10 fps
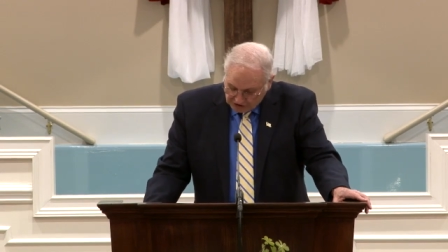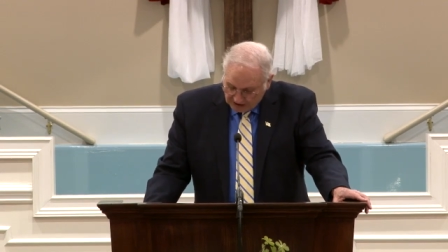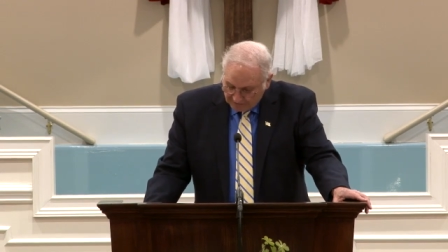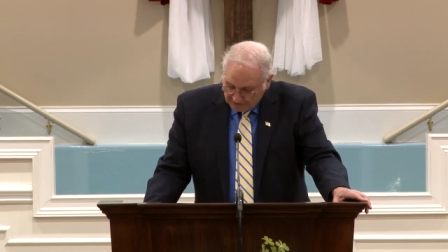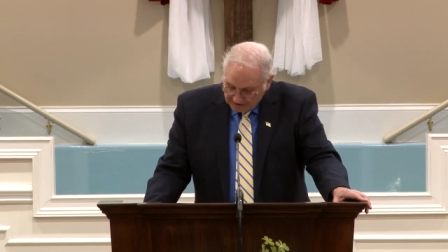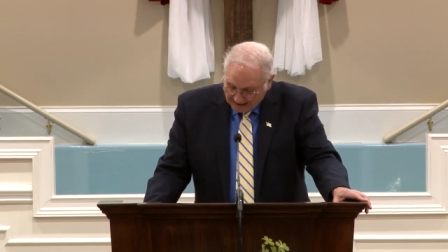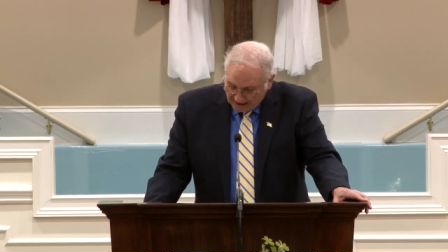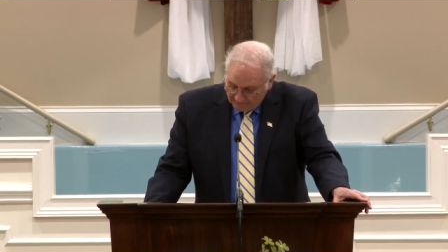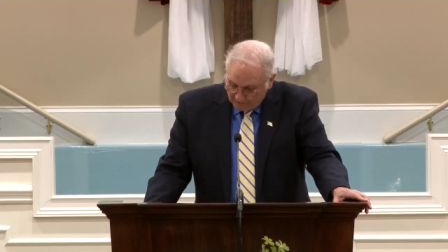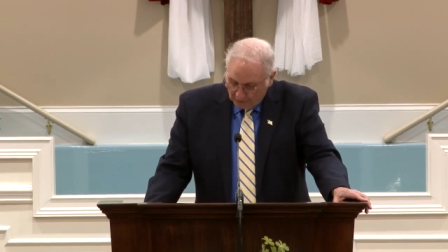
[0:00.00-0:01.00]
southern
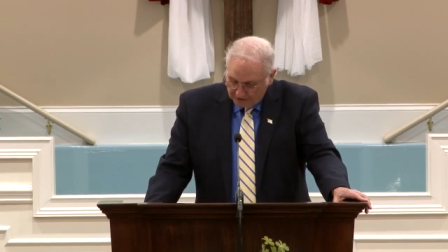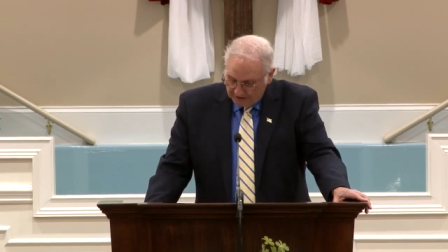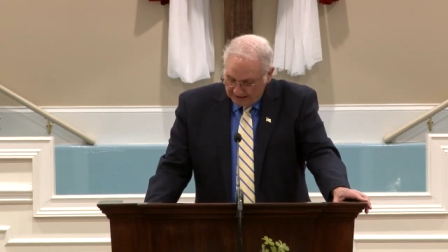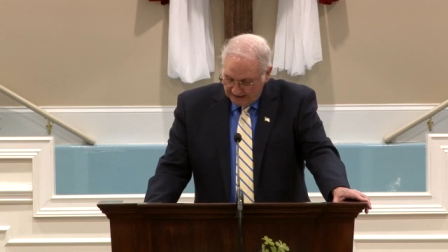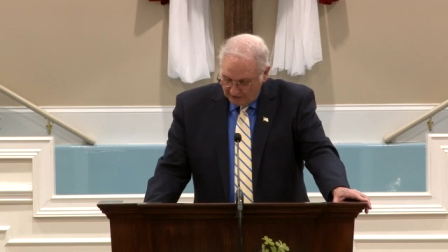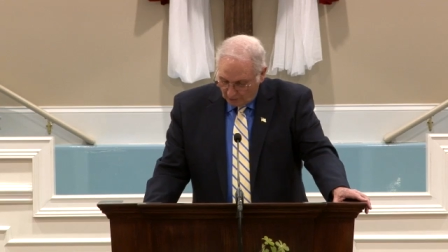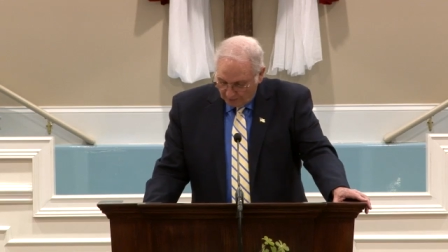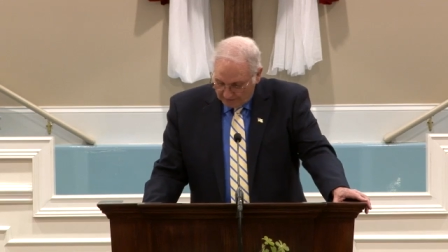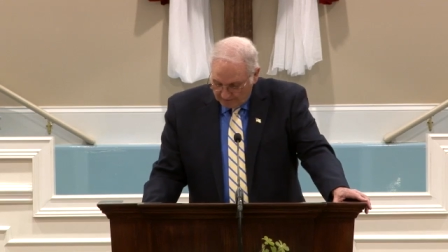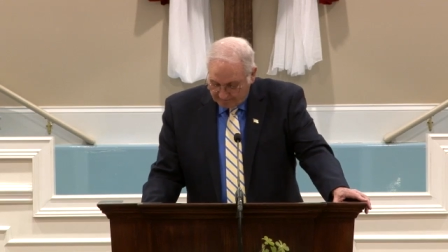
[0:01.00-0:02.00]
California and
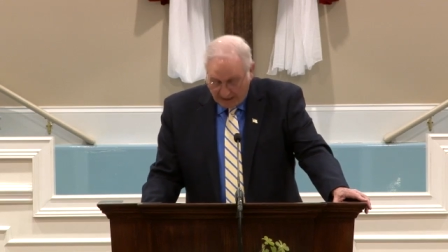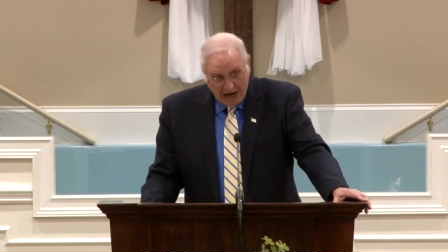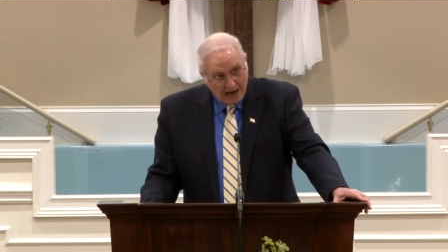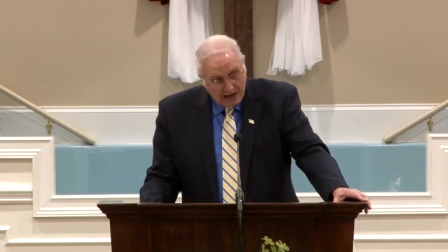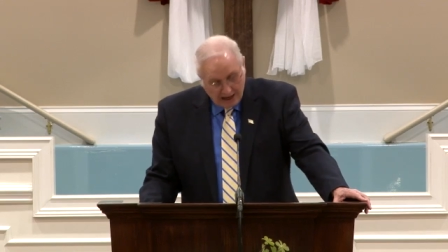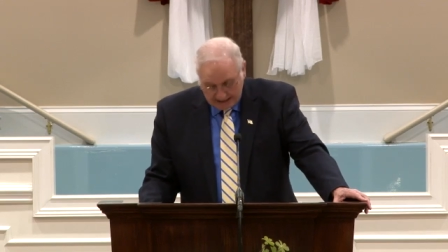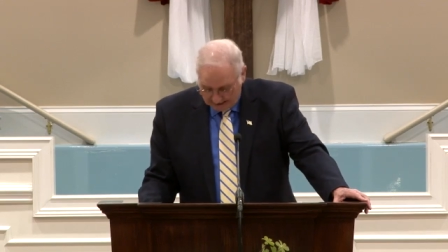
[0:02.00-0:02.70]
northern Baja